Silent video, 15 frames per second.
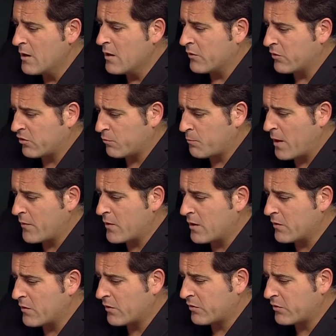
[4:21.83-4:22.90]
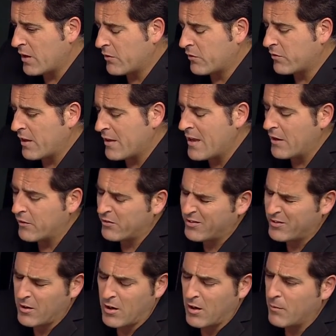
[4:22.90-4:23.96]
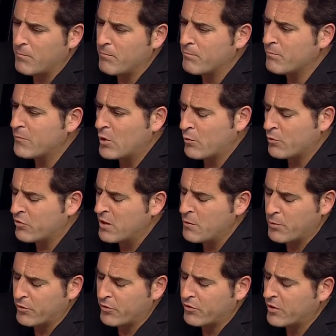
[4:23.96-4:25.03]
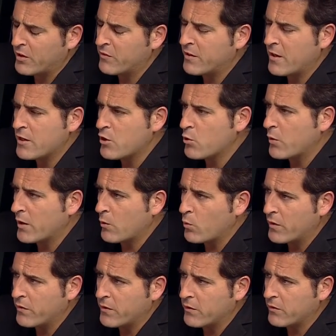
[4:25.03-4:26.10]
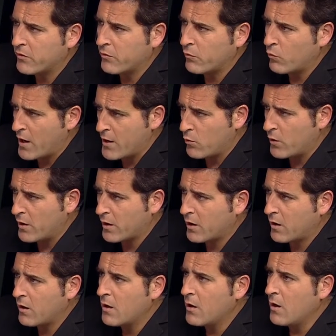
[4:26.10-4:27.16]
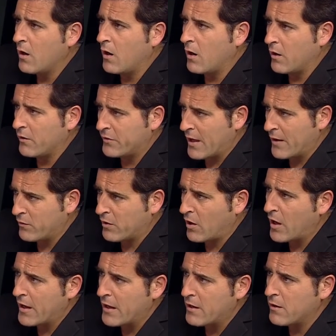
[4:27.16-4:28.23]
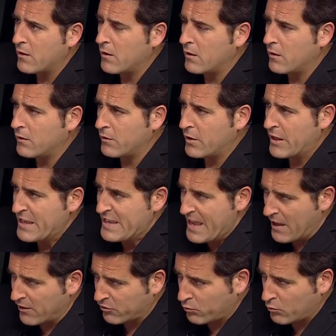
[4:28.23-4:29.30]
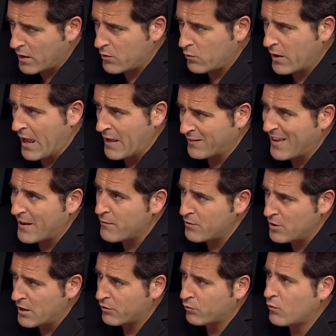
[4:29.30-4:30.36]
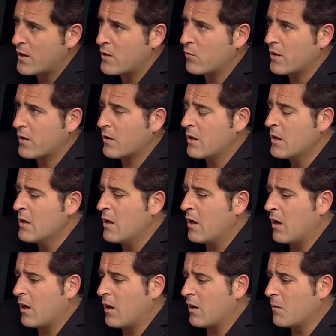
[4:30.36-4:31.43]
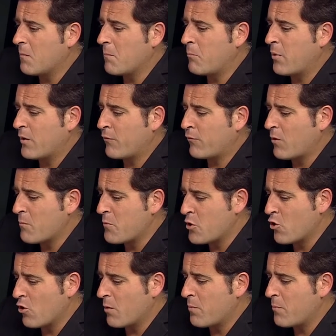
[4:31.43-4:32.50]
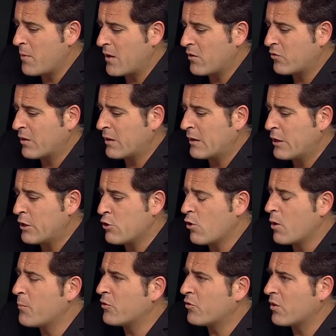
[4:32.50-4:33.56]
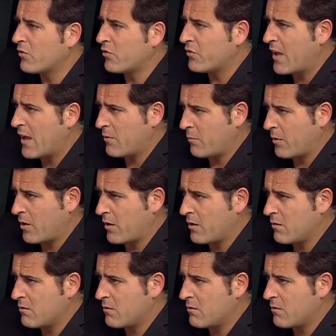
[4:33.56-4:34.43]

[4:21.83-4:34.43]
Suspended in the sense that, yes, Tsipras is continuing with his rhetoric, his anti-yes rhetoric, but from Europe, basically, Europe is on standby.